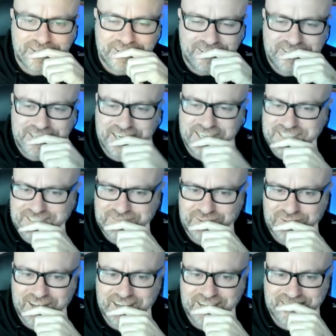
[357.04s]
who just
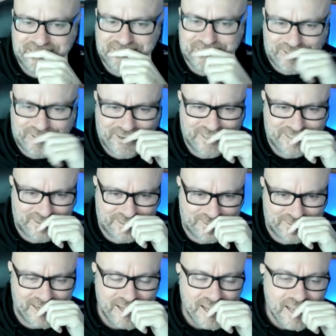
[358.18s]
fucking tried to
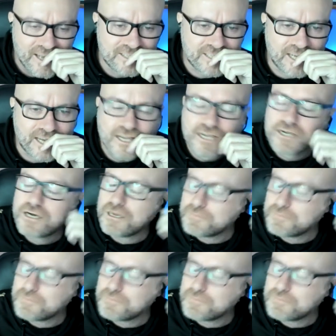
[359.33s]
explain. It's like, I'm